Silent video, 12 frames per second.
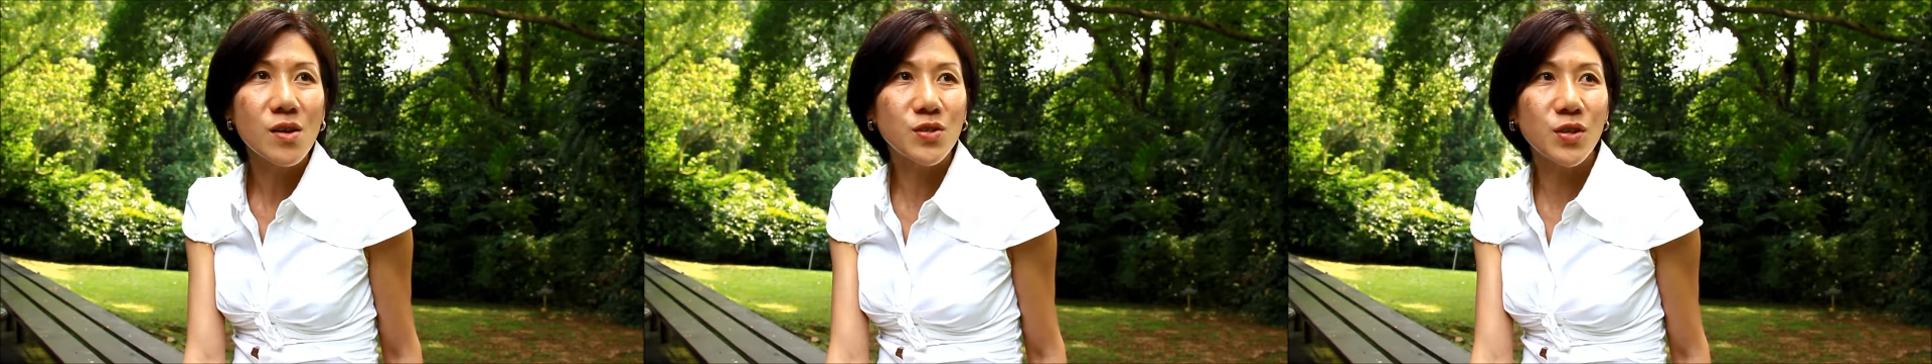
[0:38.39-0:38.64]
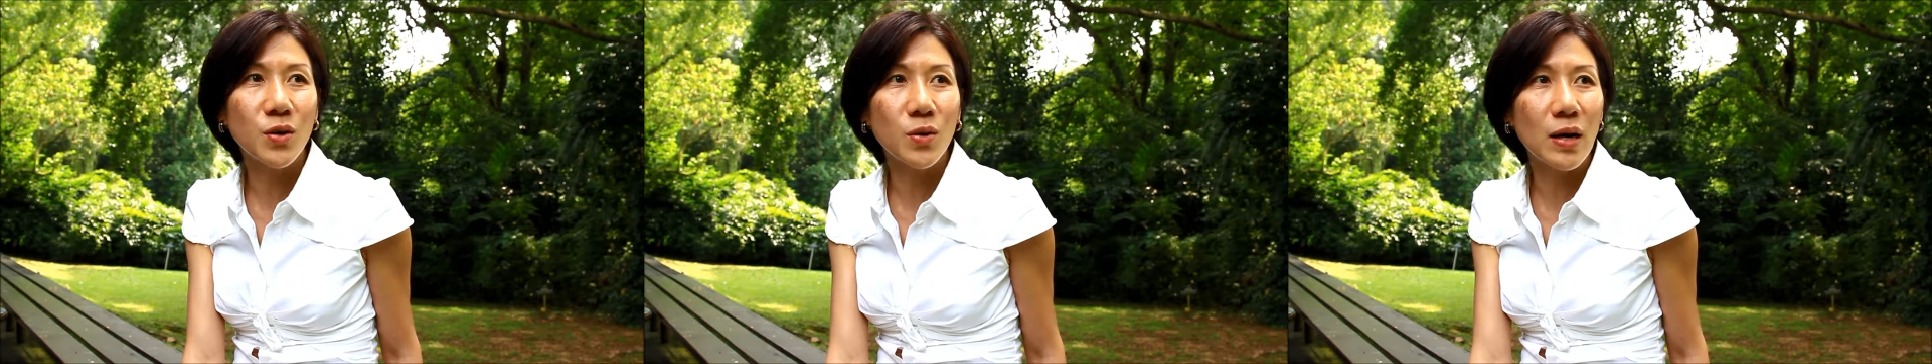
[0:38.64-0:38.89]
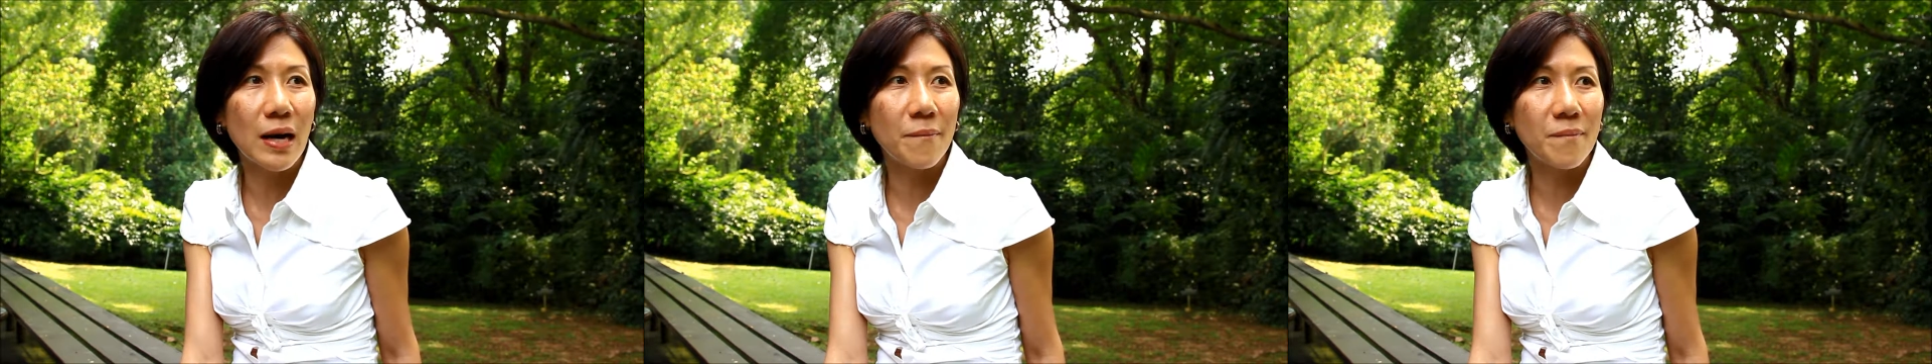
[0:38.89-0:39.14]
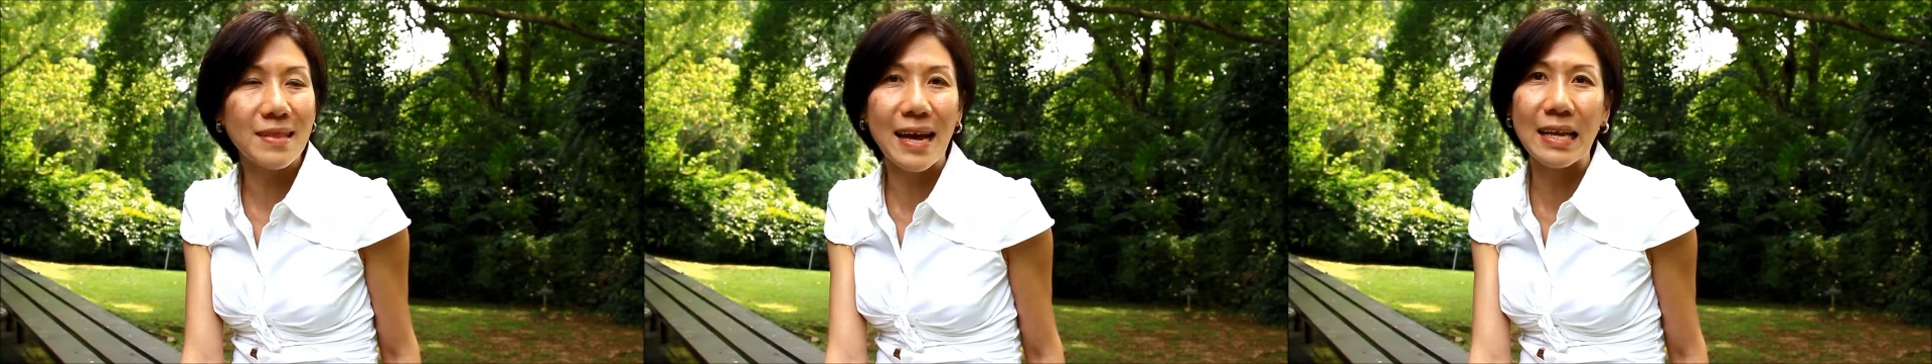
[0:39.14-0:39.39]
So
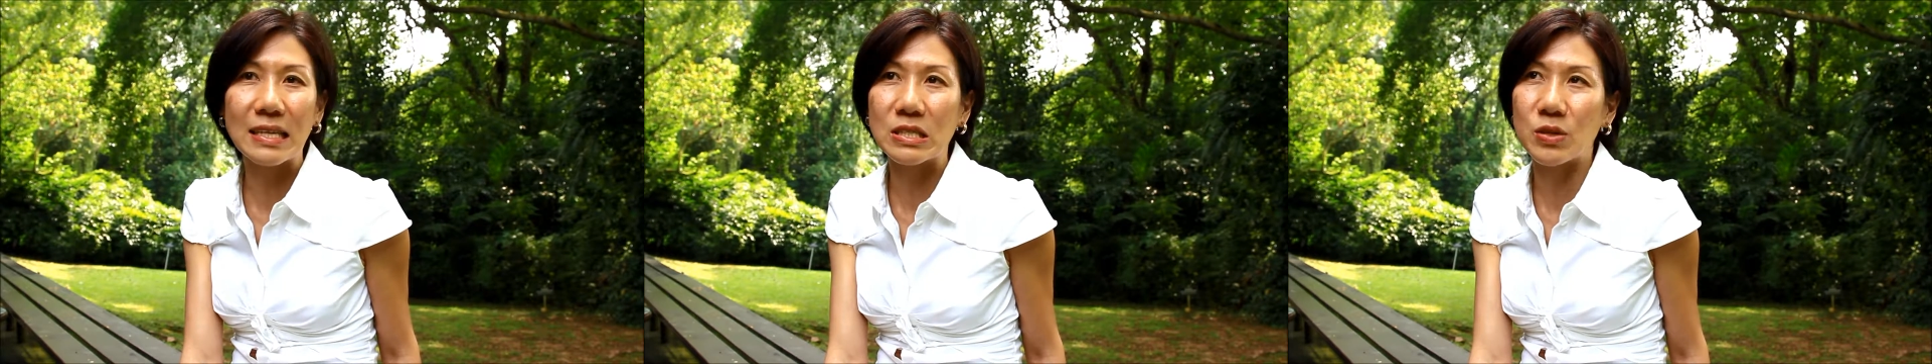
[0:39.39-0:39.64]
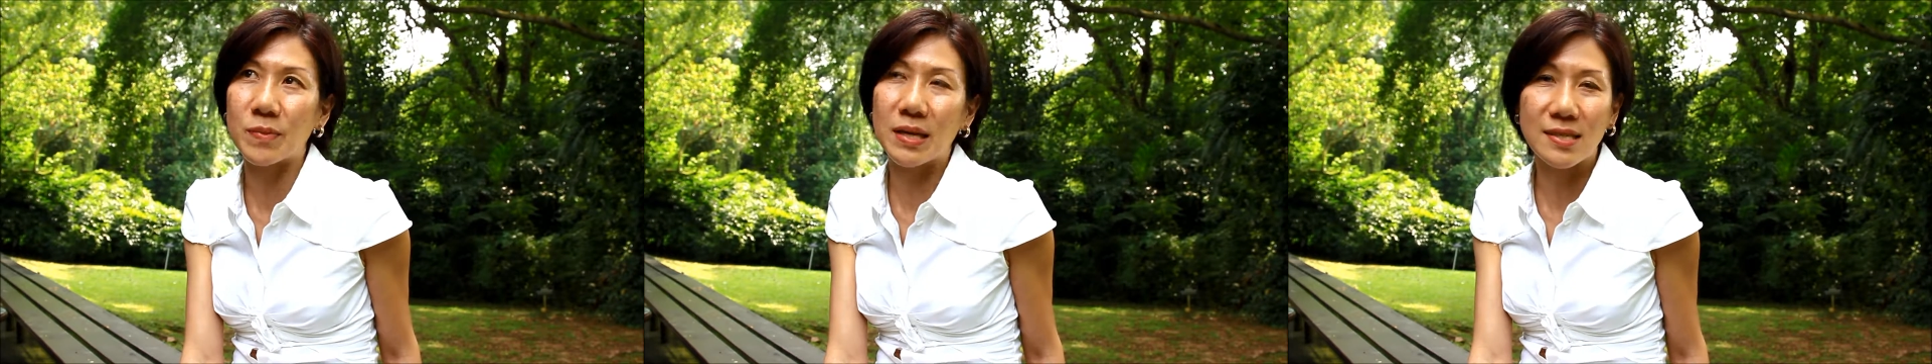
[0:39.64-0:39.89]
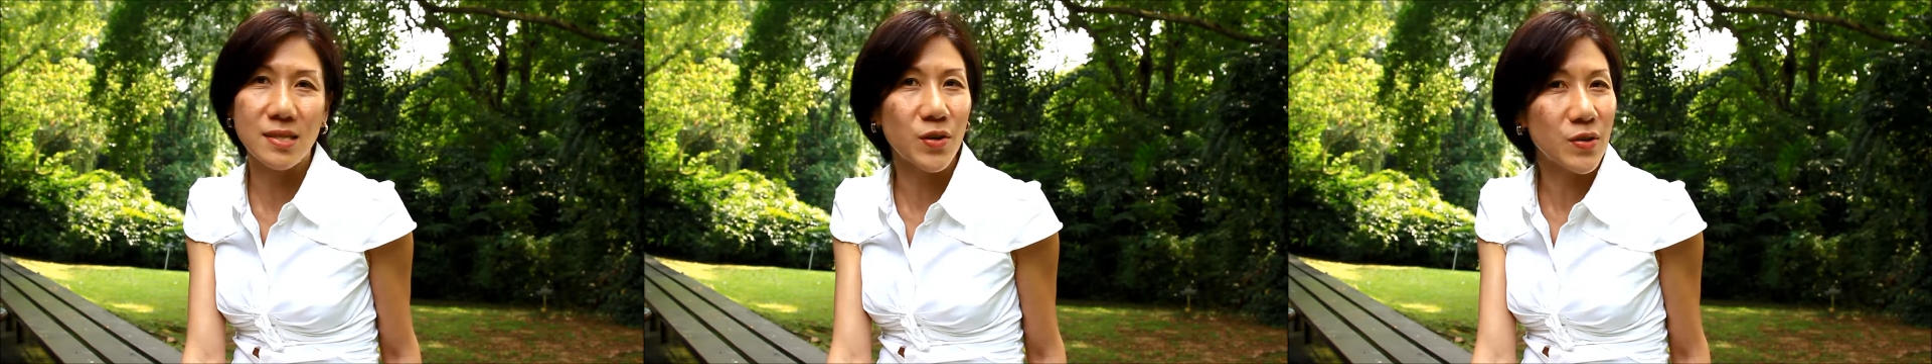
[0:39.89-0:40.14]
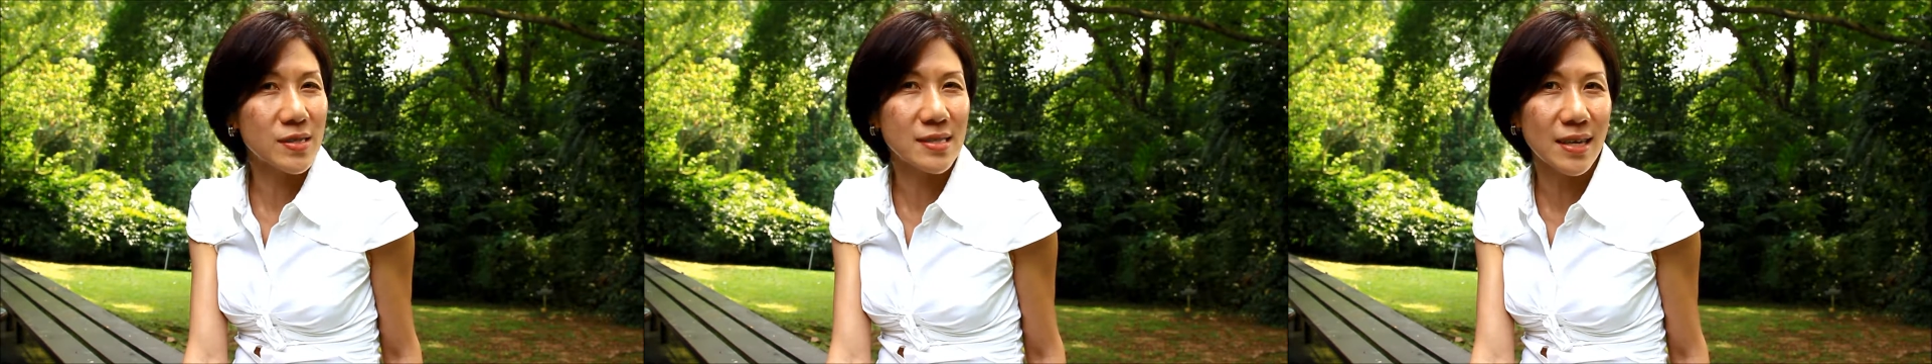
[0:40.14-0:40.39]
um, that to me is a
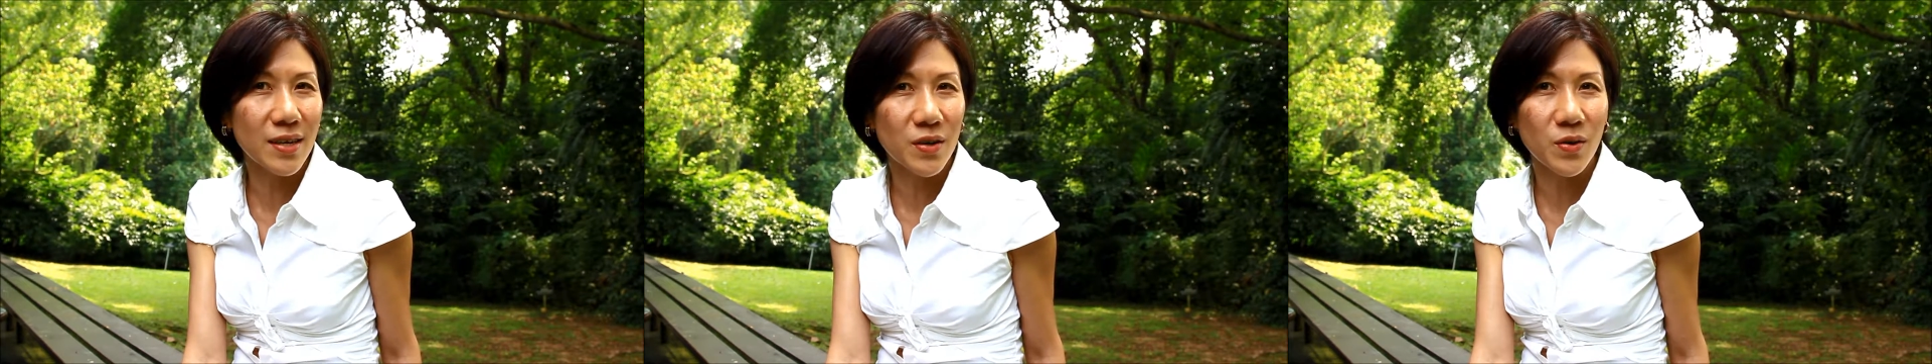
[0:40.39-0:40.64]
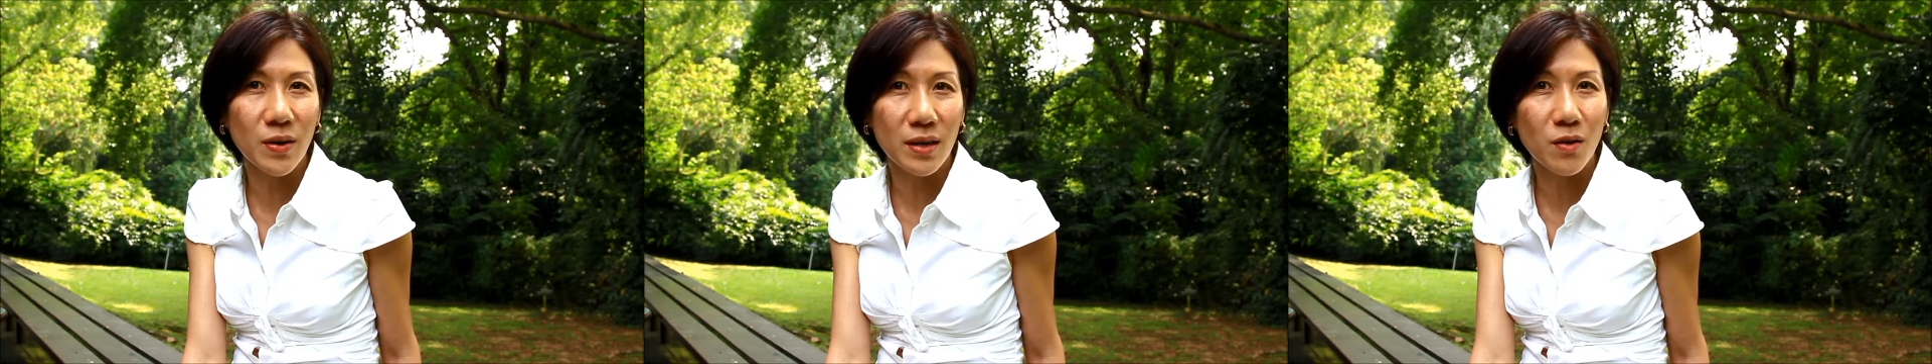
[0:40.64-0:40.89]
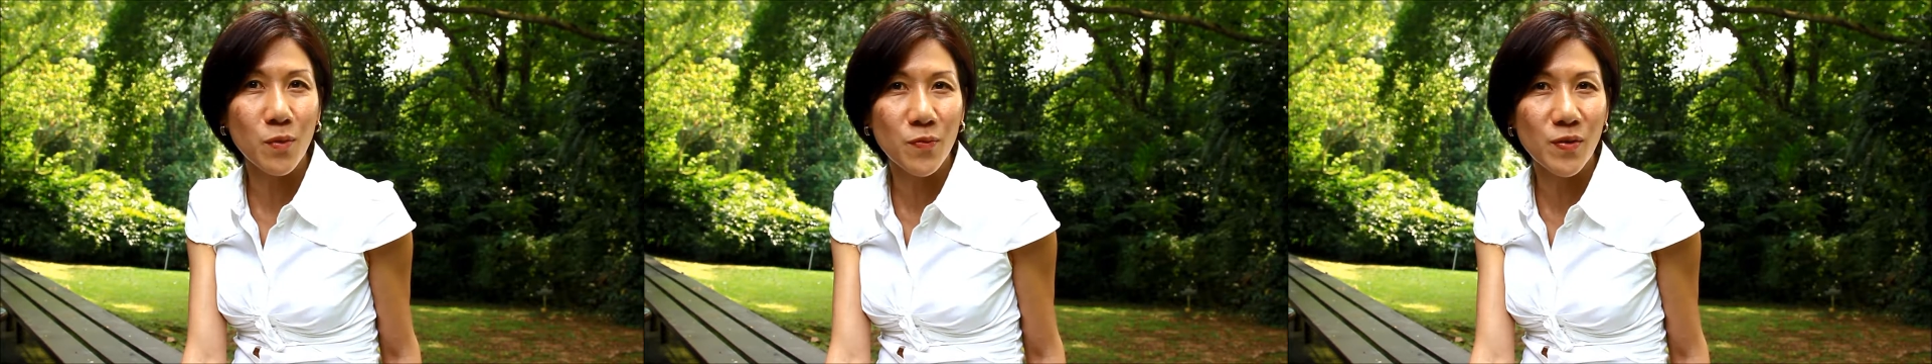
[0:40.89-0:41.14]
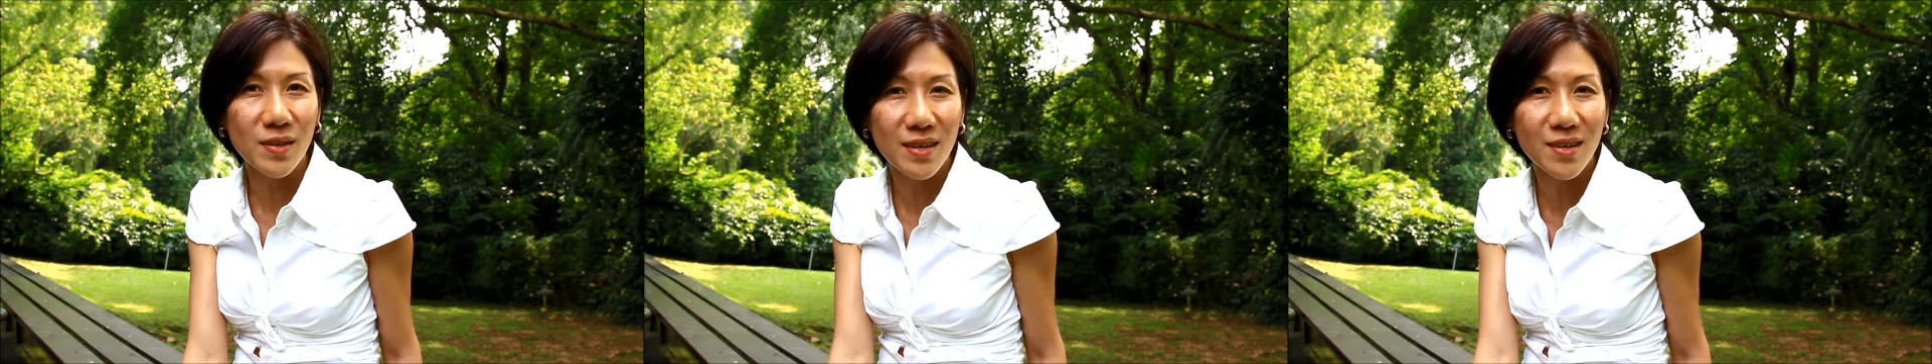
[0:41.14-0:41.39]
good signal, and
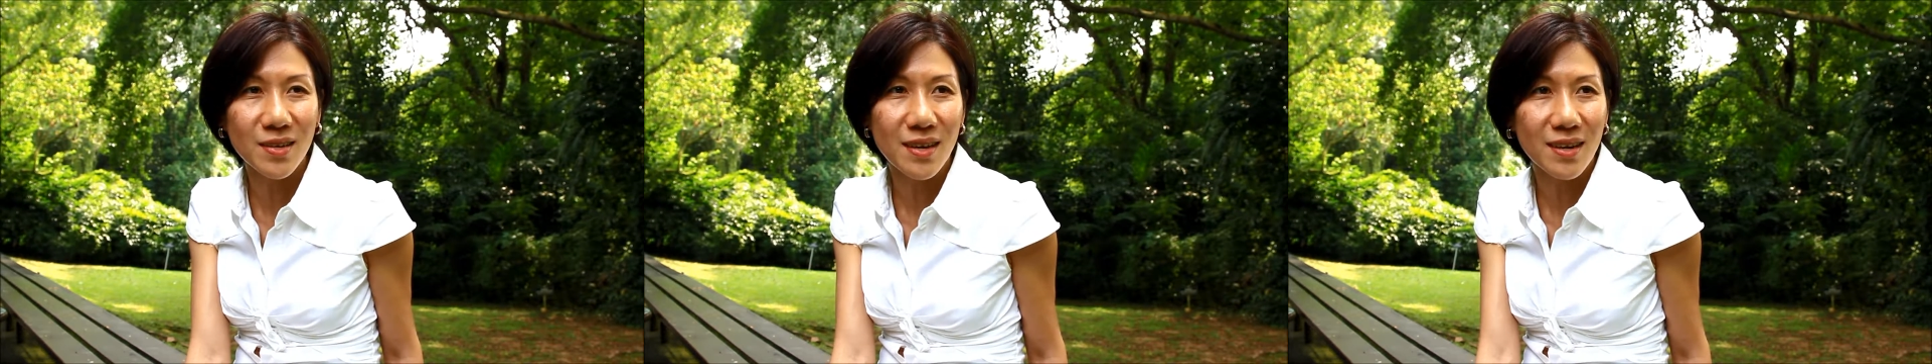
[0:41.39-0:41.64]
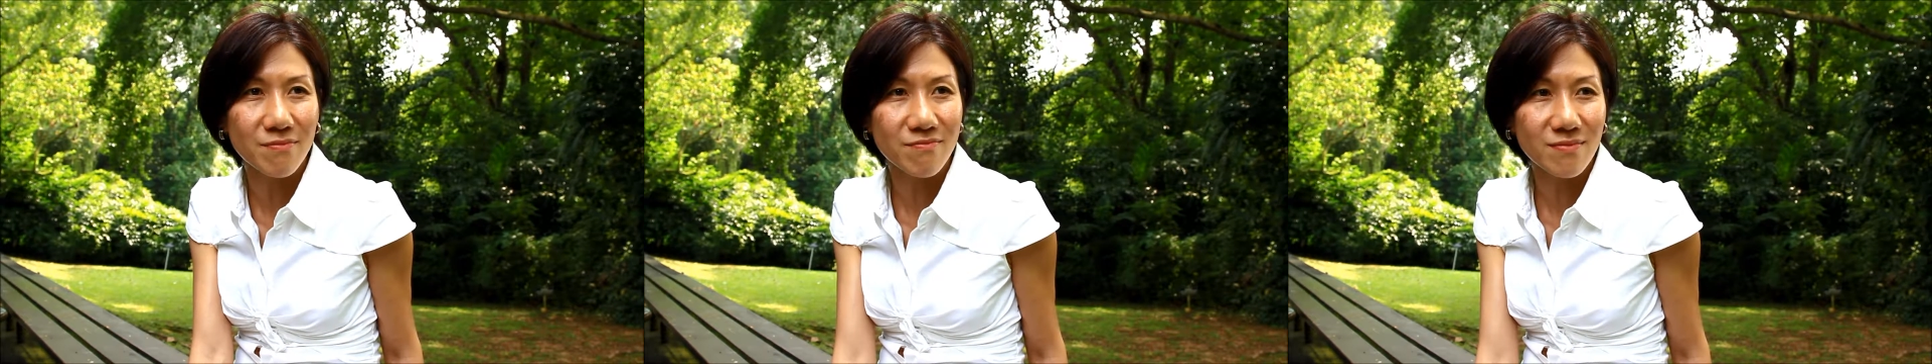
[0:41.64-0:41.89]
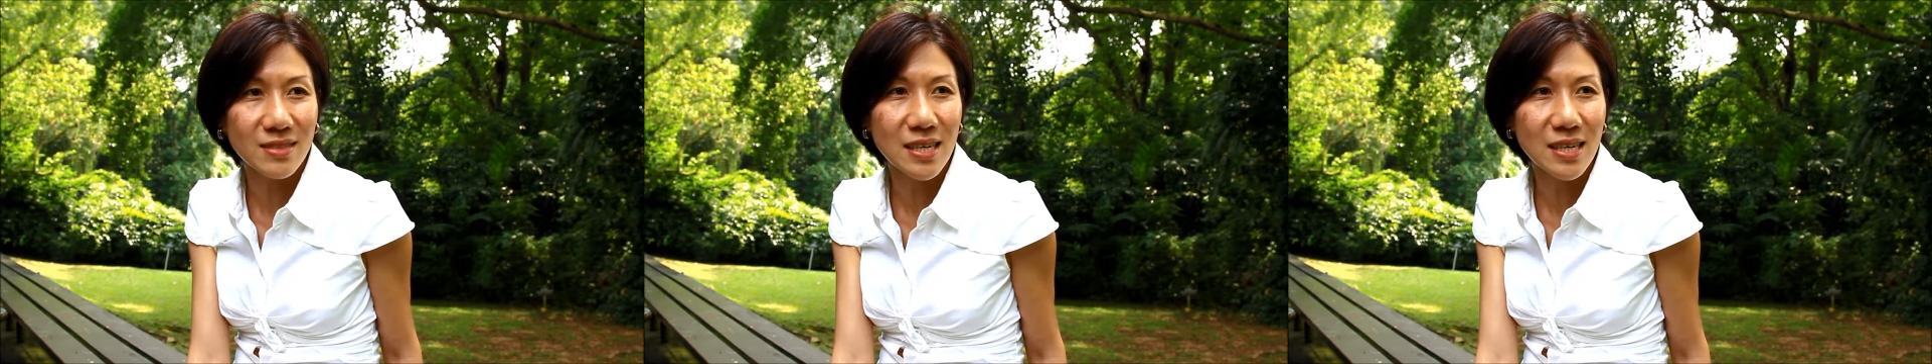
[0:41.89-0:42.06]
hopefully it um,